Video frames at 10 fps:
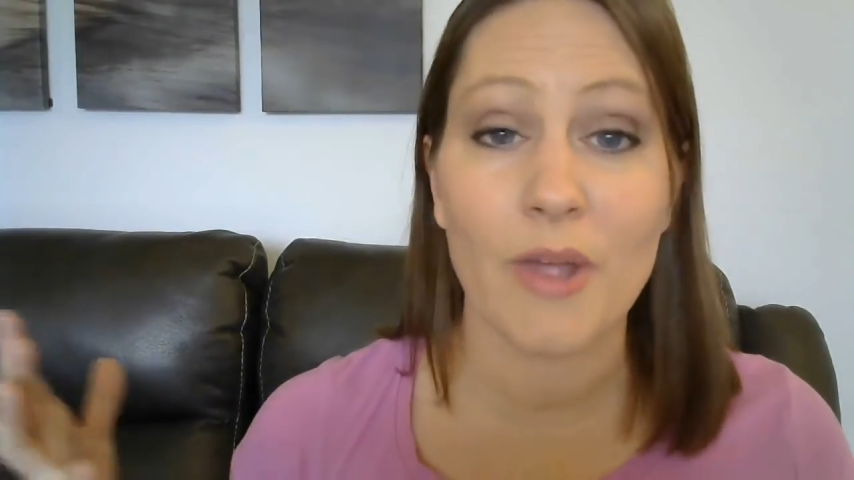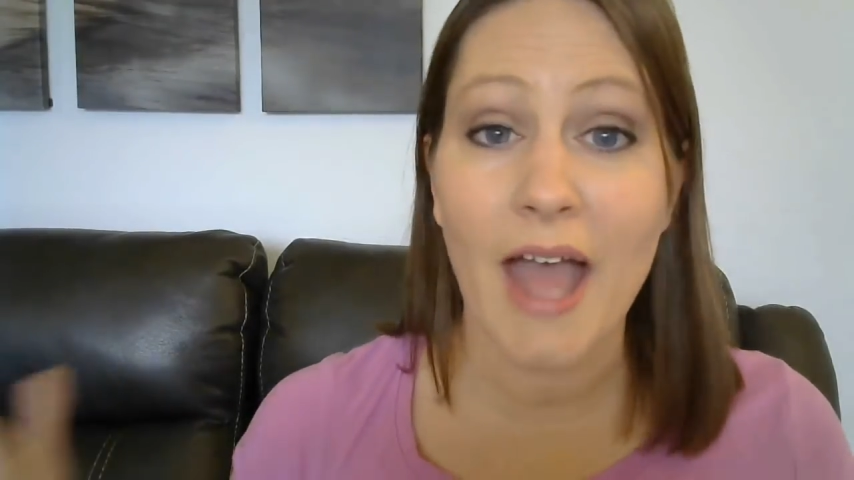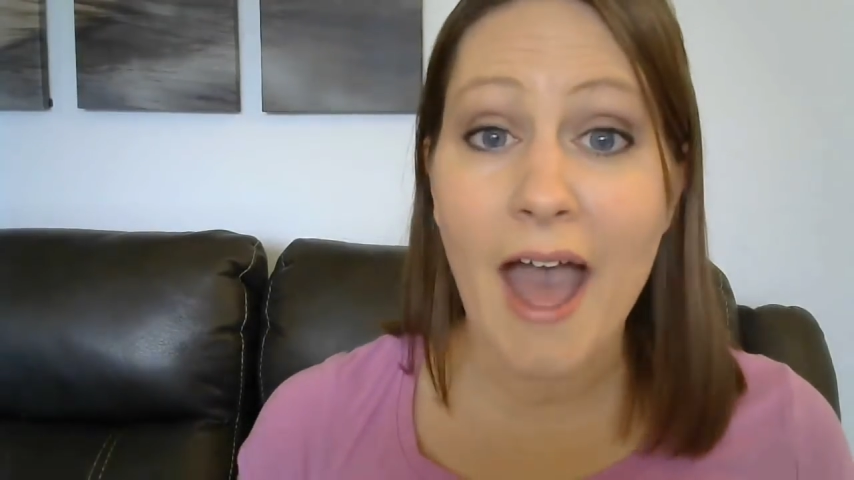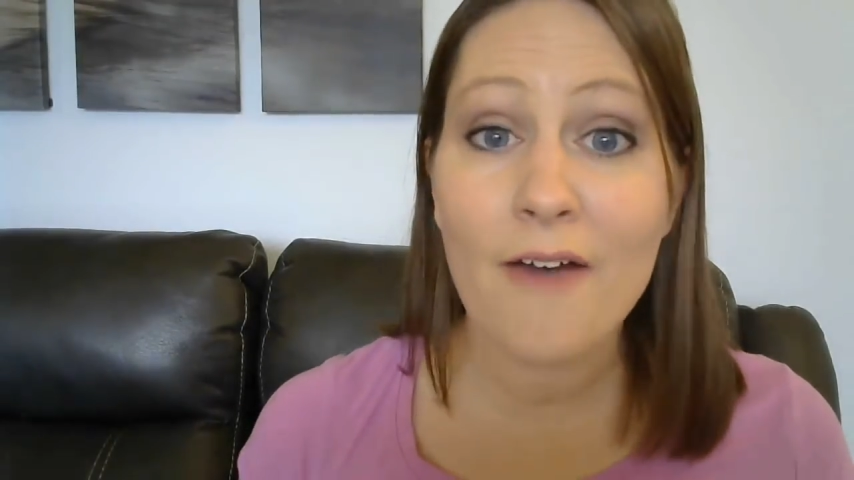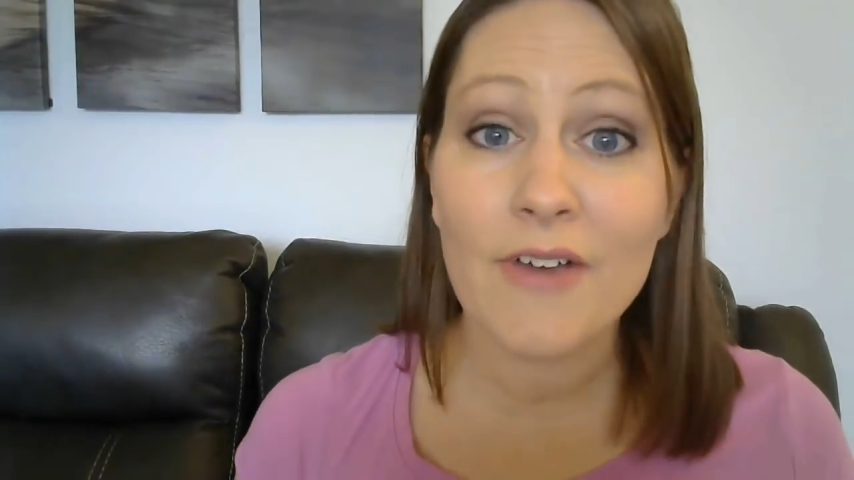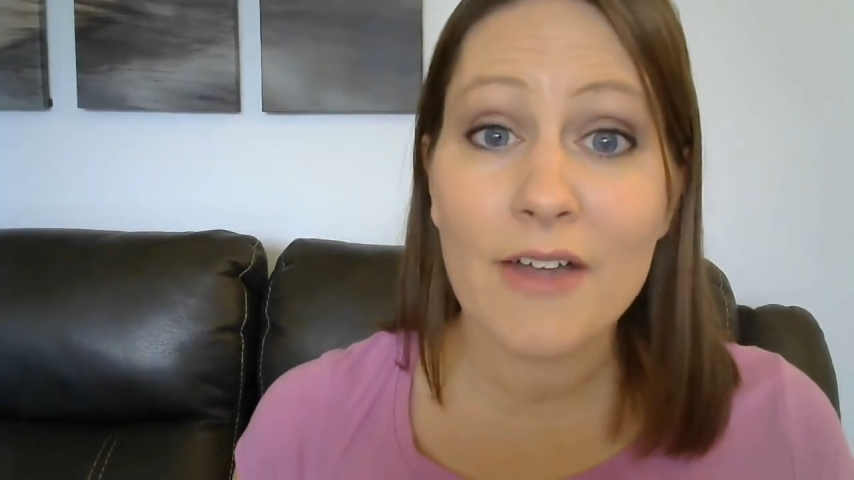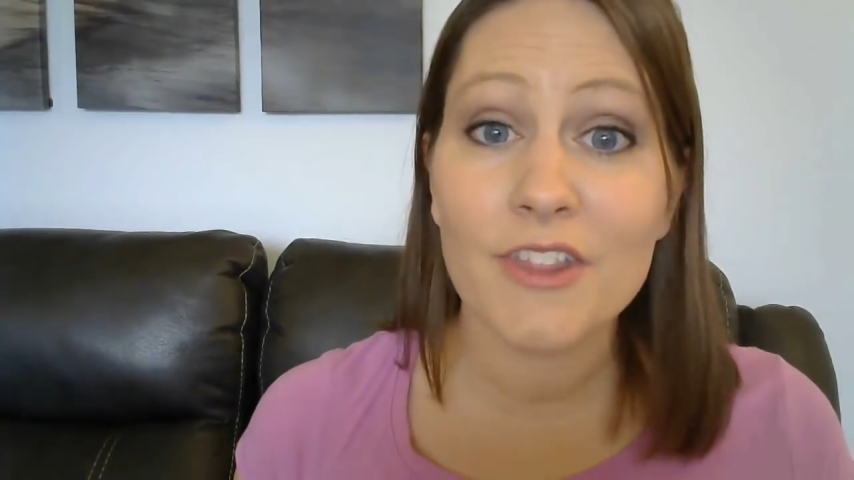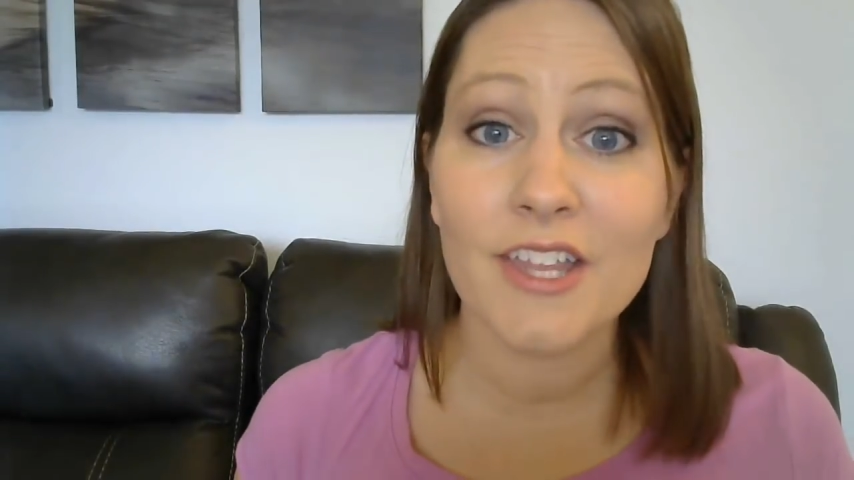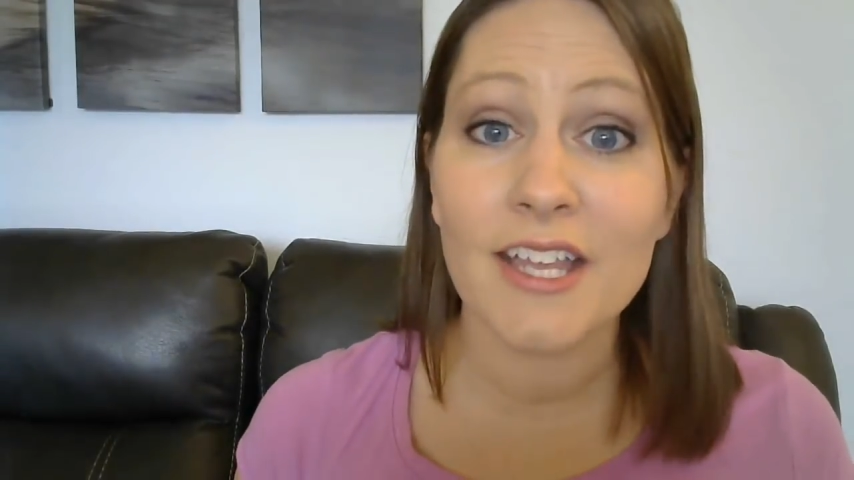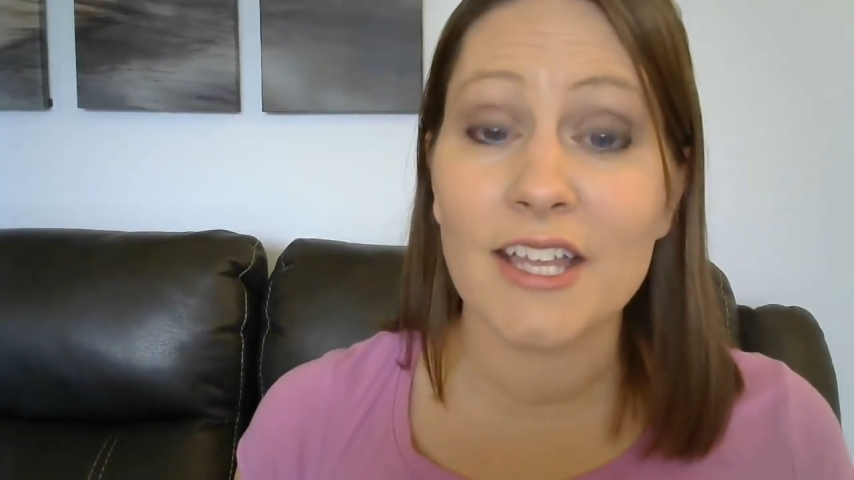have
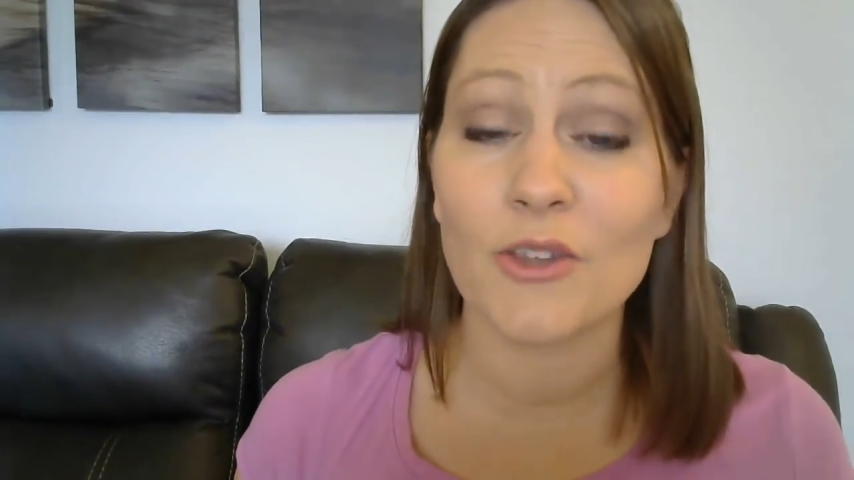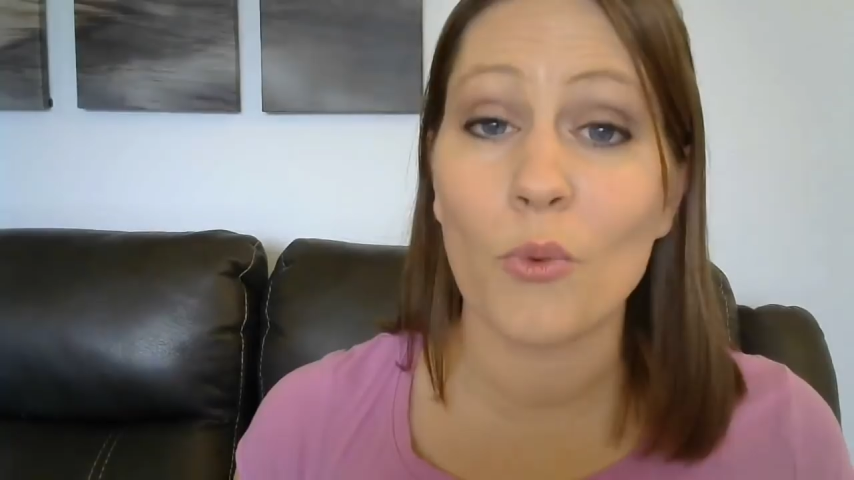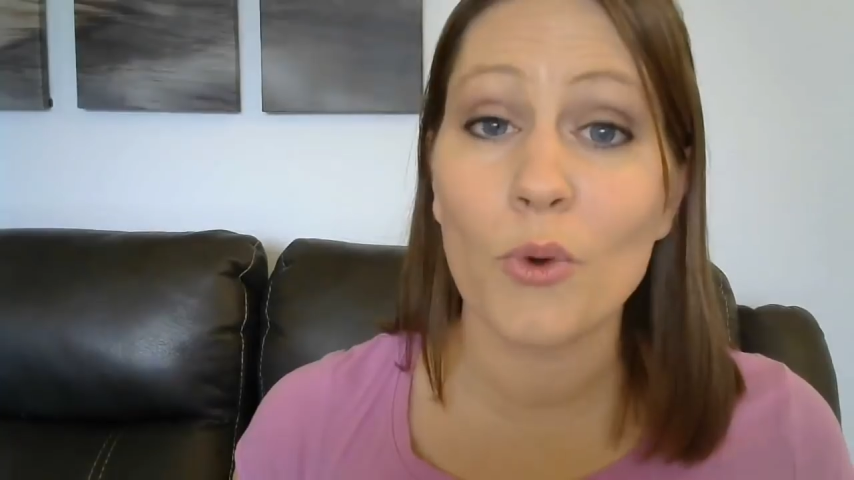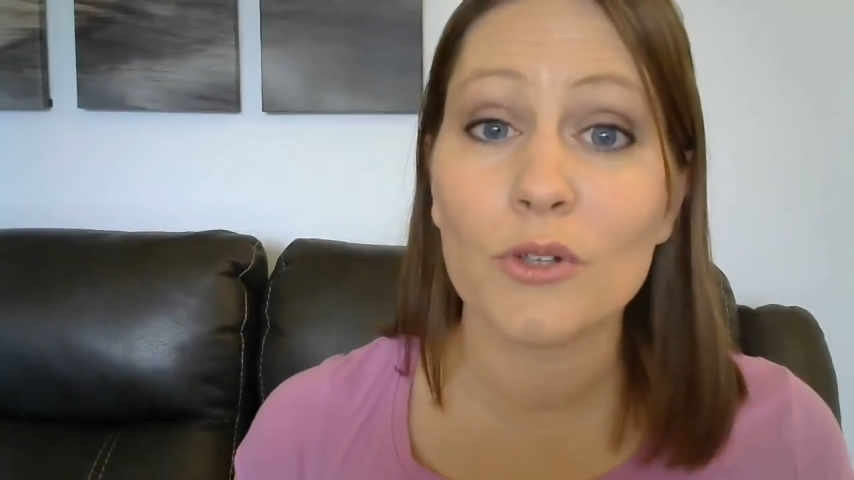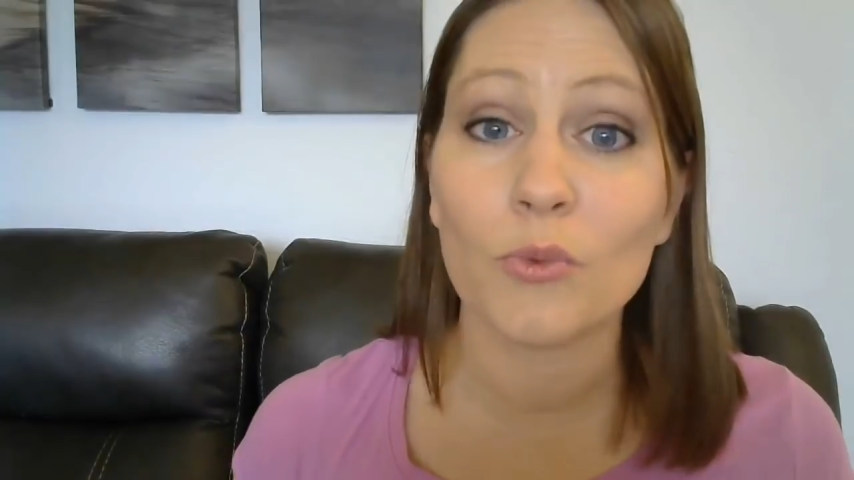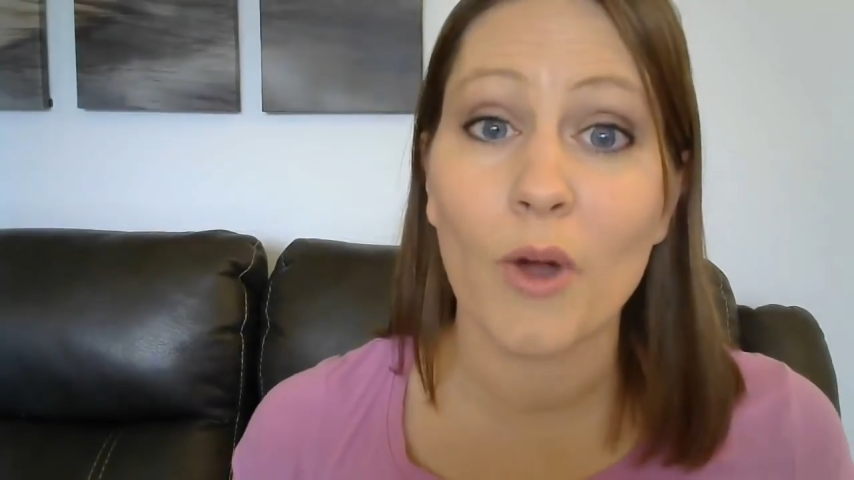everything in the world.